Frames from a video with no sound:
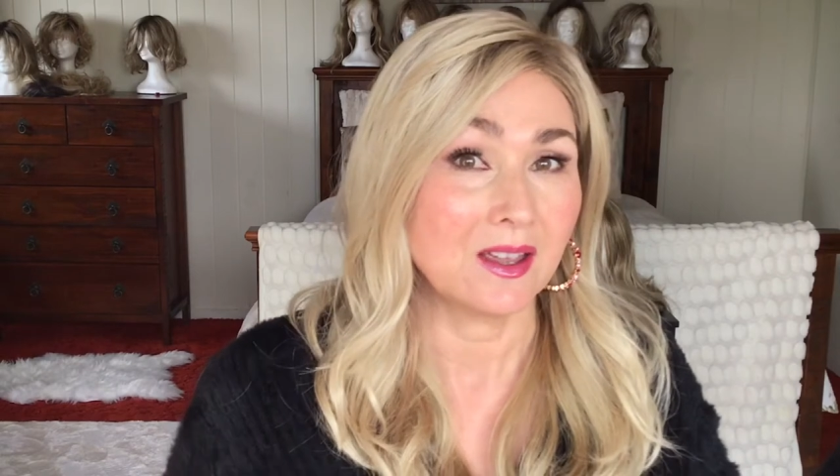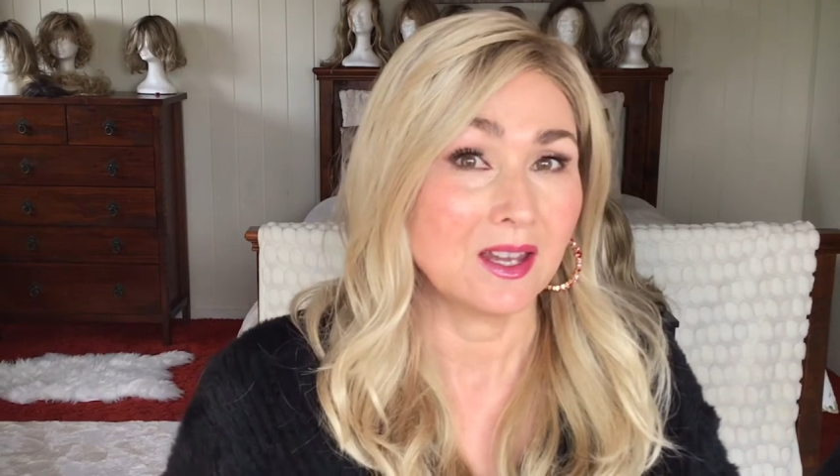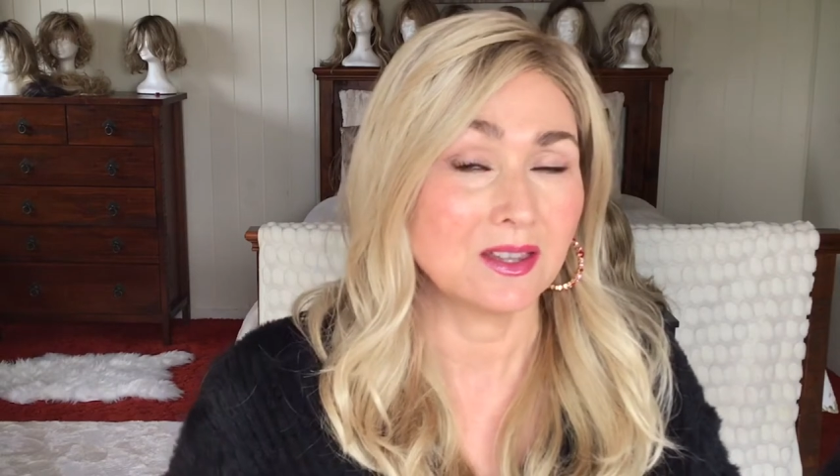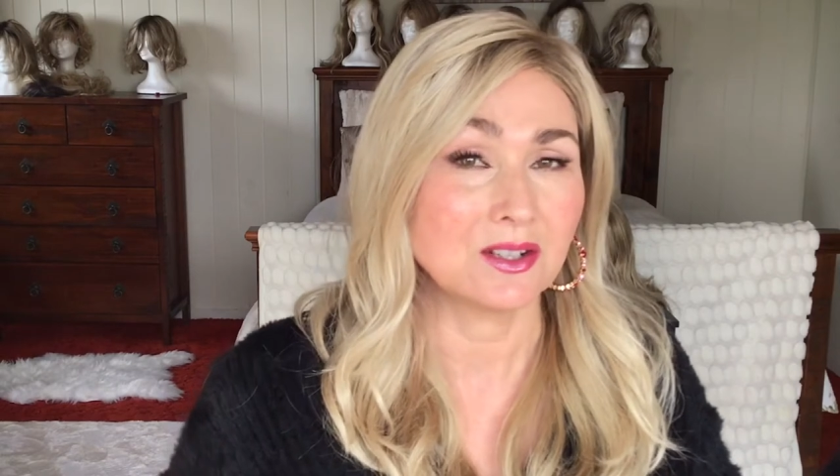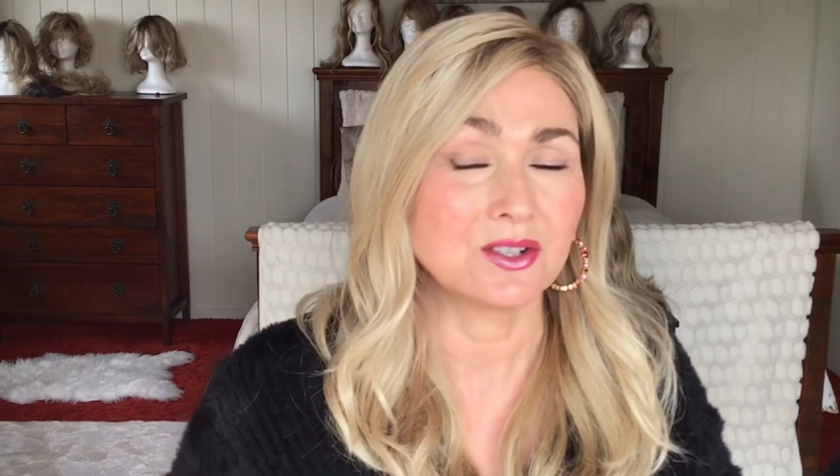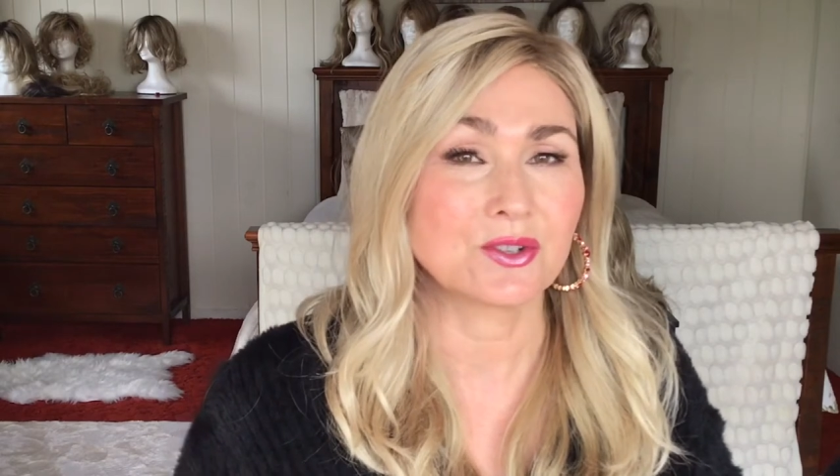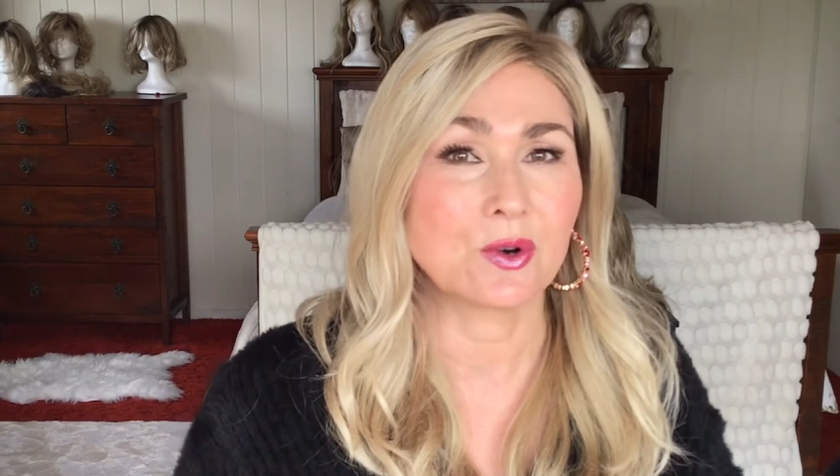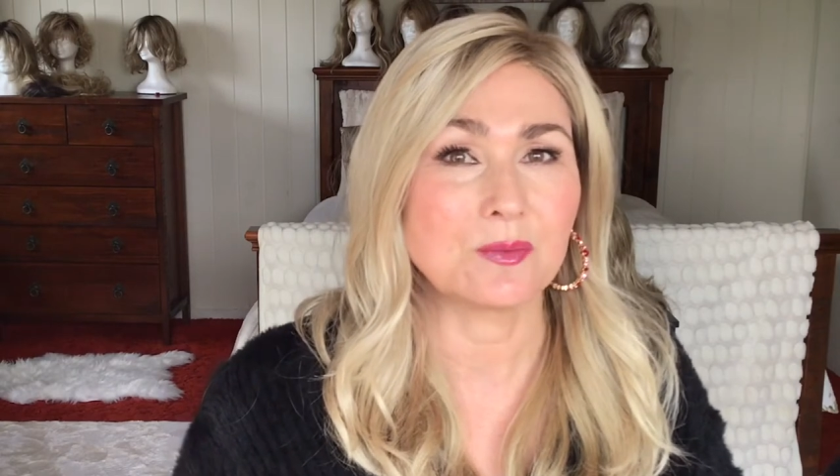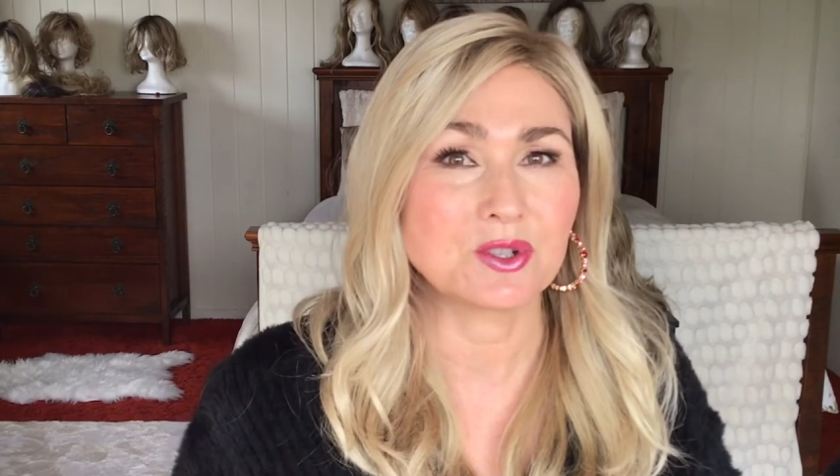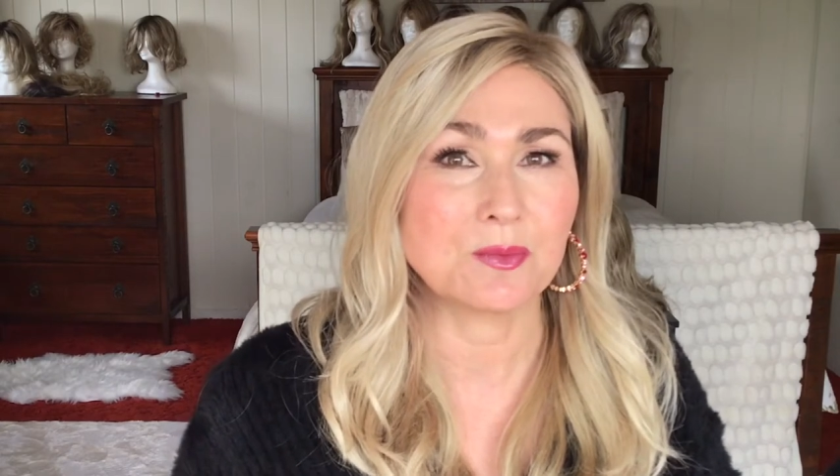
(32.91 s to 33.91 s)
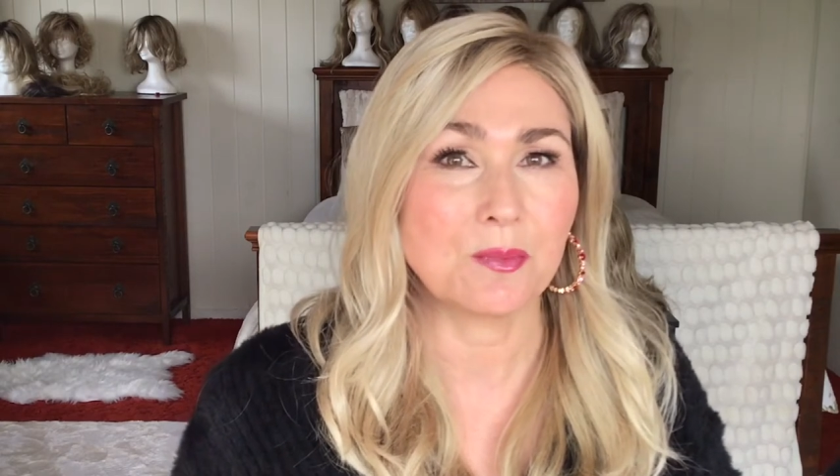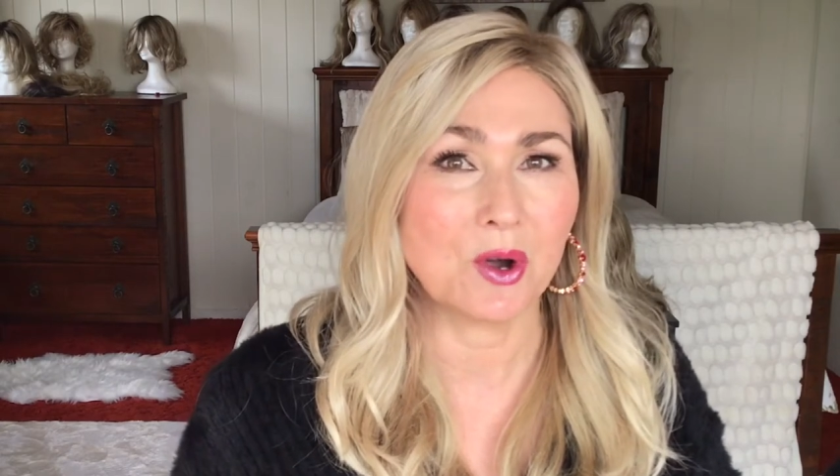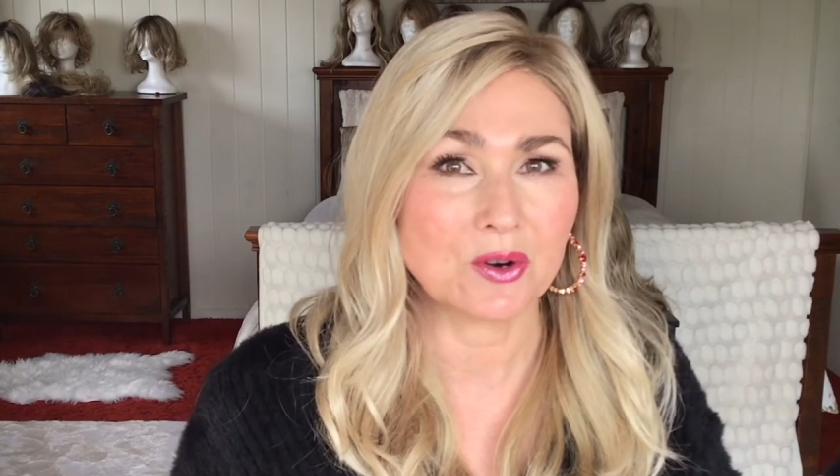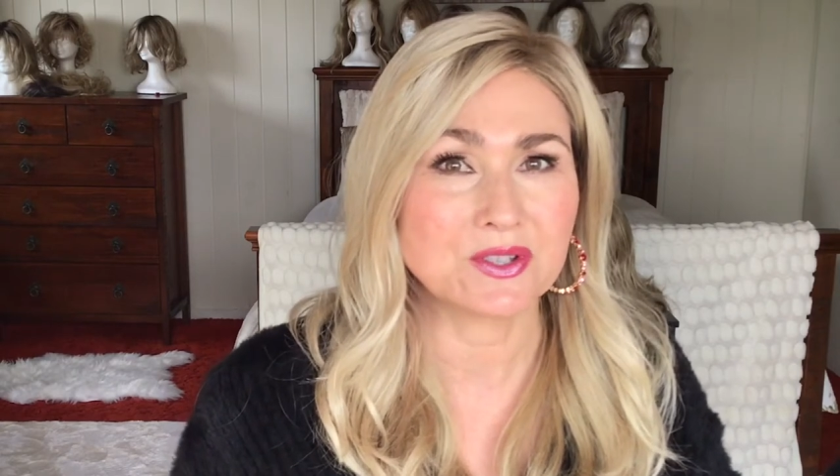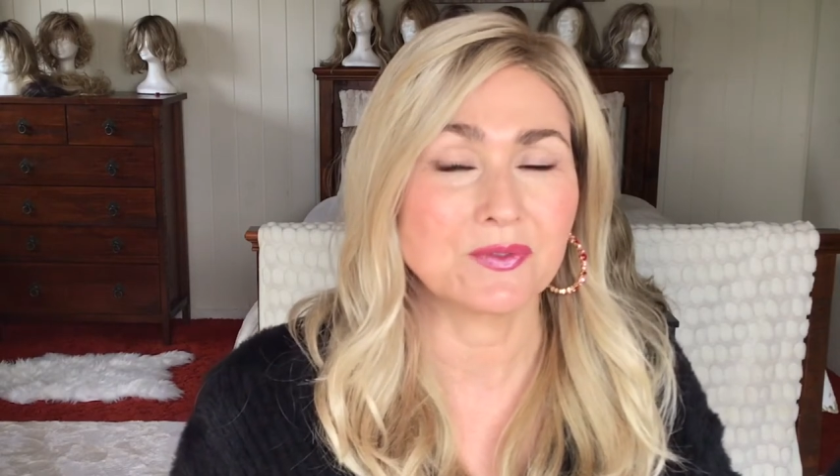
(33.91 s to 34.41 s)
in the description
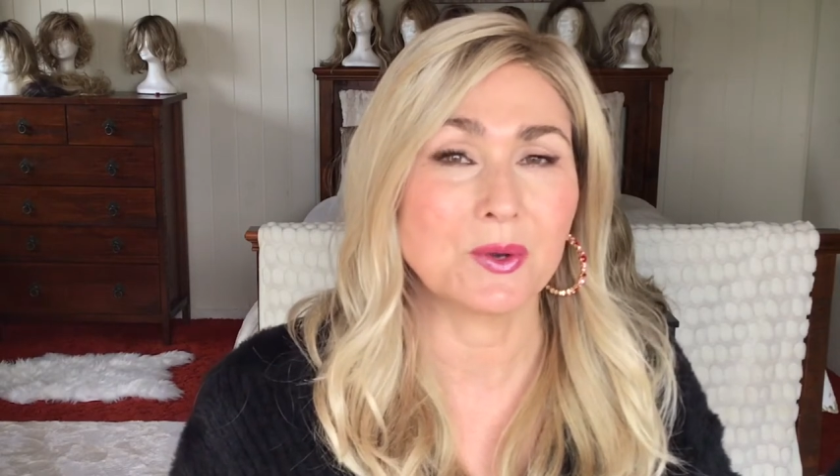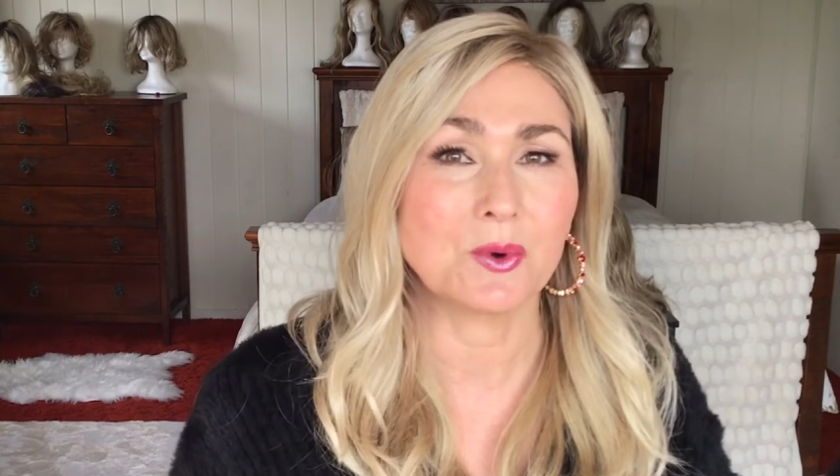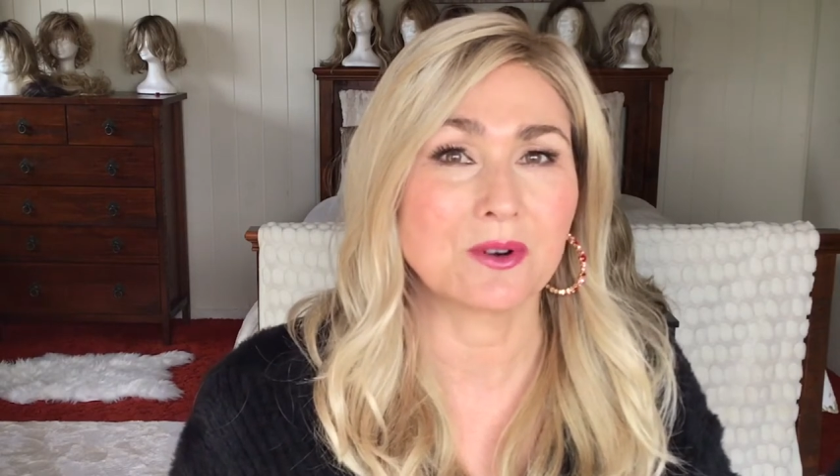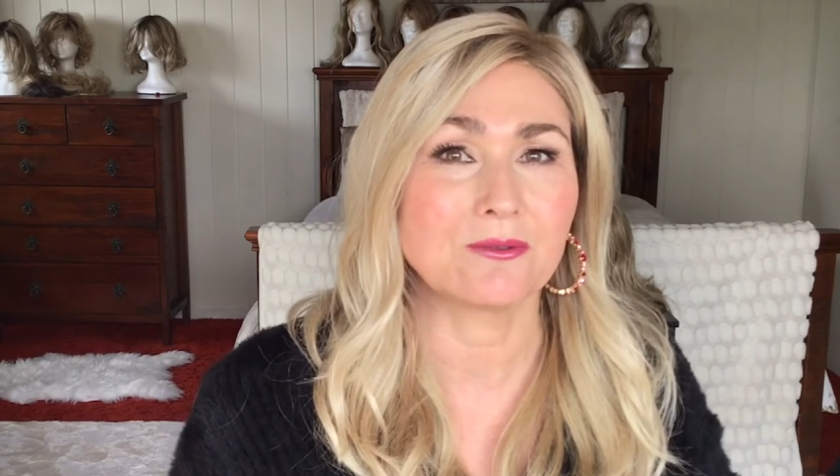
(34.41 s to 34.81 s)
box if you want to